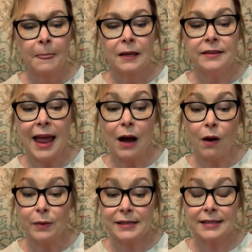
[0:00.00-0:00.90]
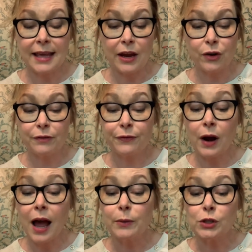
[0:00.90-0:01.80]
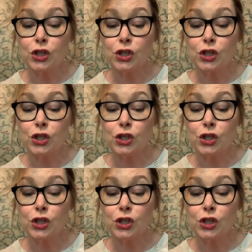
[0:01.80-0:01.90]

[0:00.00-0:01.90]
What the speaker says: Now I was scared, for I was